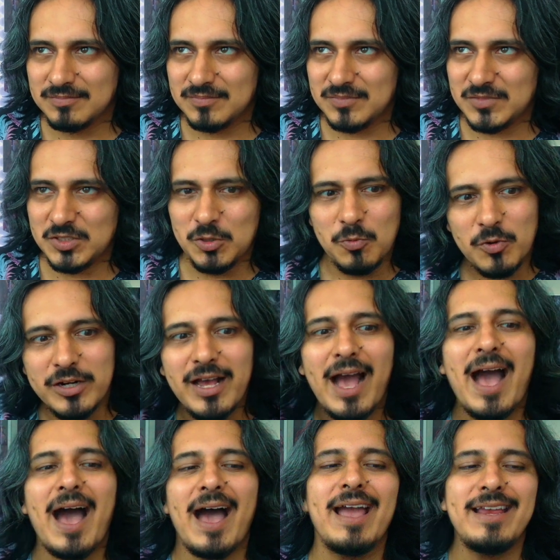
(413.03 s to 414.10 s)
you would
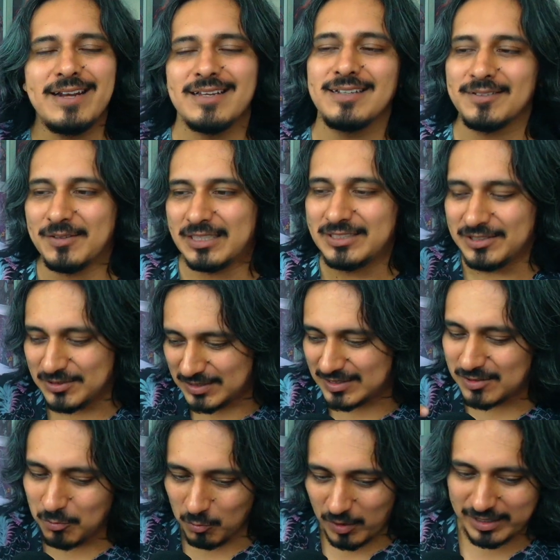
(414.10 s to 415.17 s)
hide it, but you
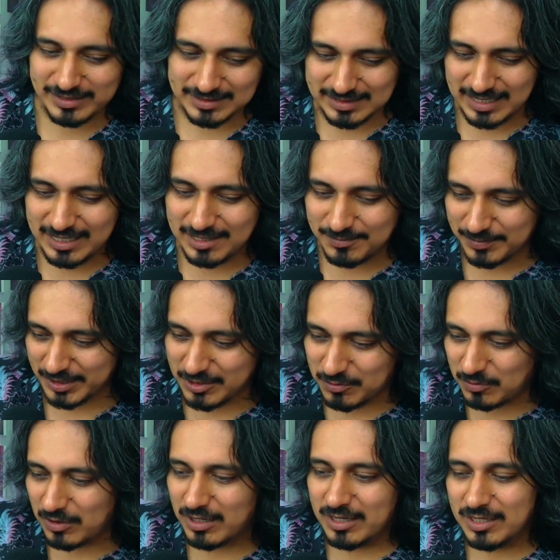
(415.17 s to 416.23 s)
still want to say it, but you
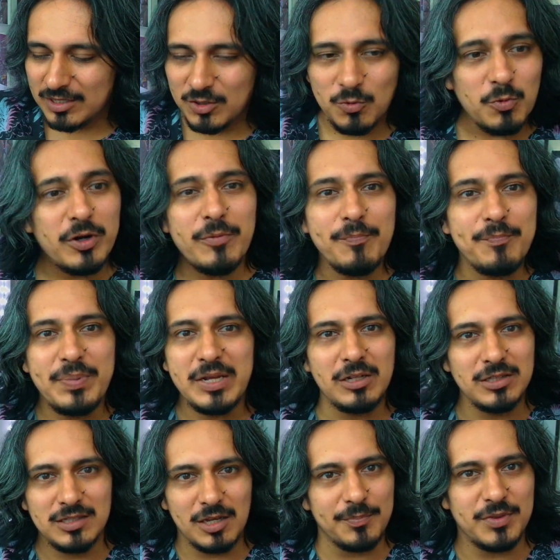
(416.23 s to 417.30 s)
wouldn't
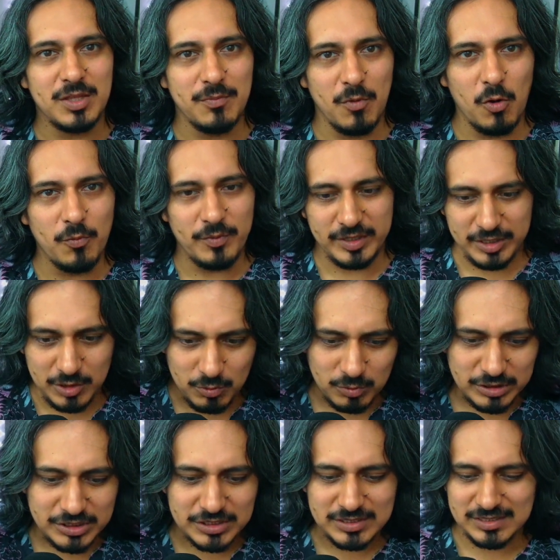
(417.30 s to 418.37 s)
build up the moment. You
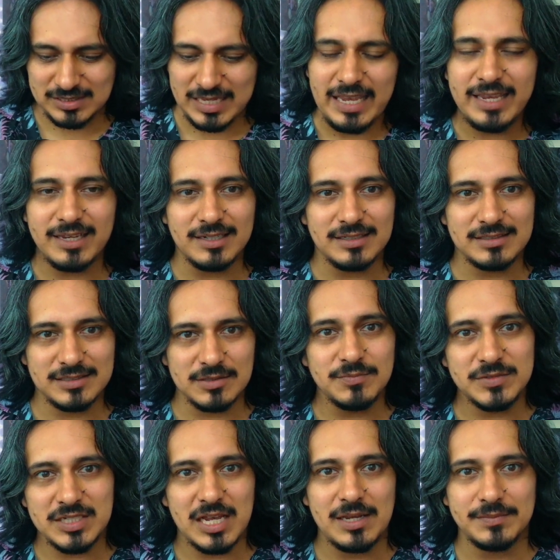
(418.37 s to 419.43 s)
would just say it
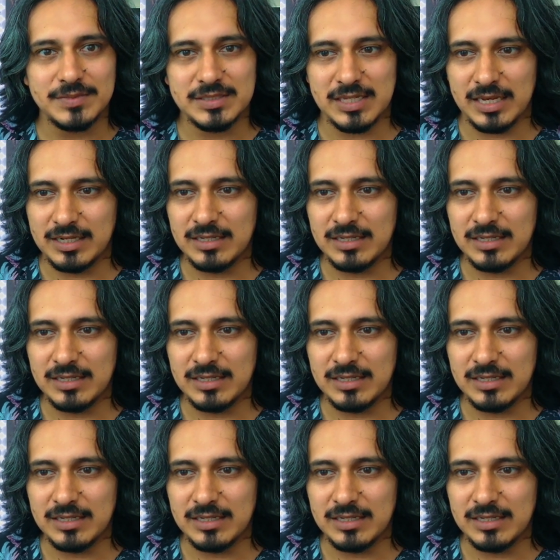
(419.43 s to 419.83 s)
sometimes, and